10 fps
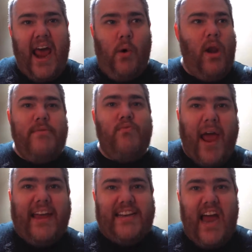I don't want to be
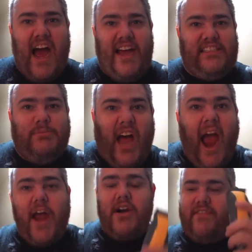recognized. I'm
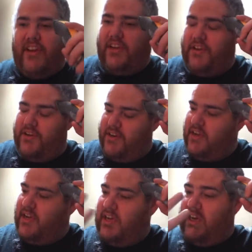tired of it, dude.